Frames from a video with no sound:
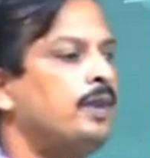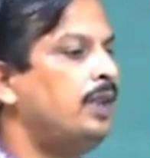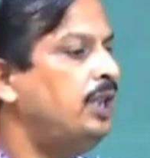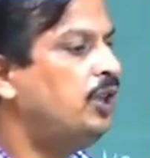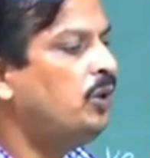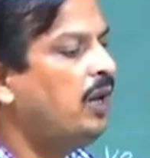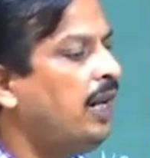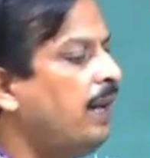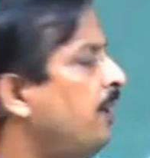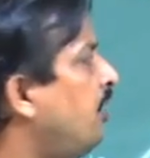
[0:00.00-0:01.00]
E0
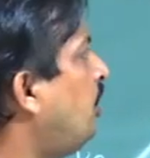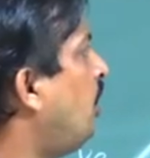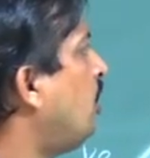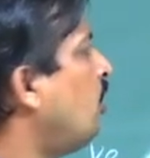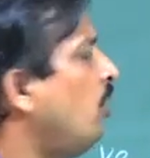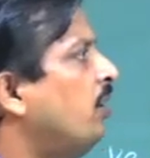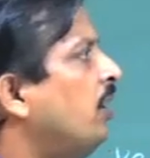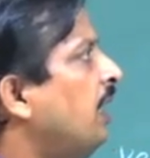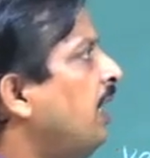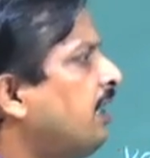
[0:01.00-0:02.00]
m is equal to
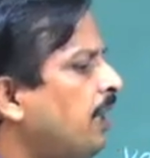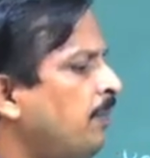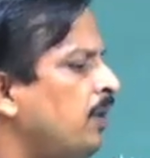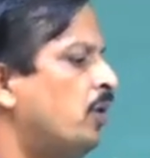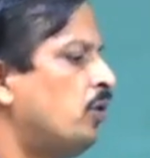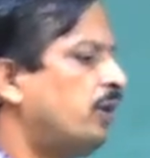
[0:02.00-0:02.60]
Sm. So,